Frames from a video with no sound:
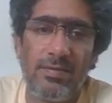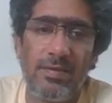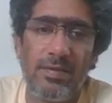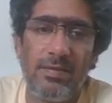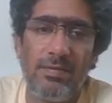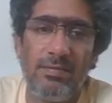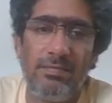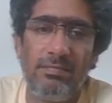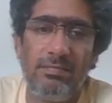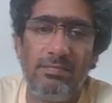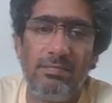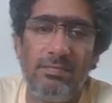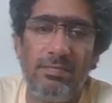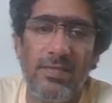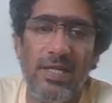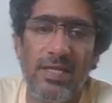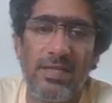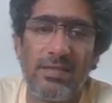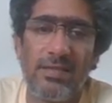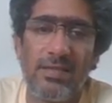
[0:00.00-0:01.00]
So
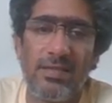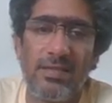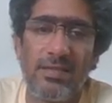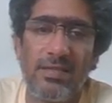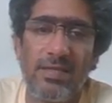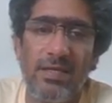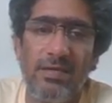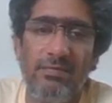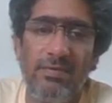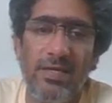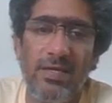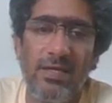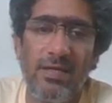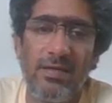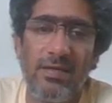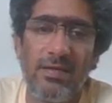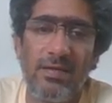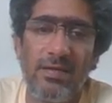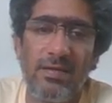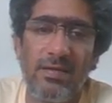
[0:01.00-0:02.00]
that's a 7,
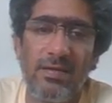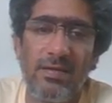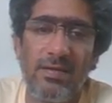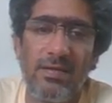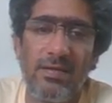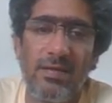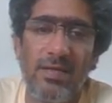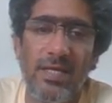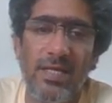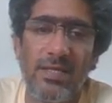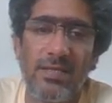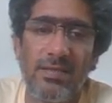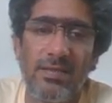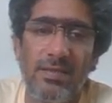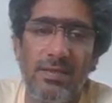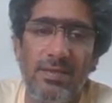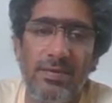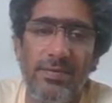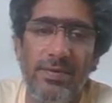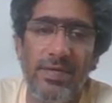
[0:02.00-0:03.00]
that's a
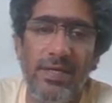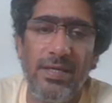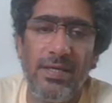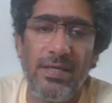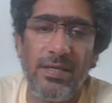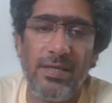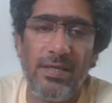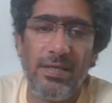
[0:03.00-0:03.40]
3,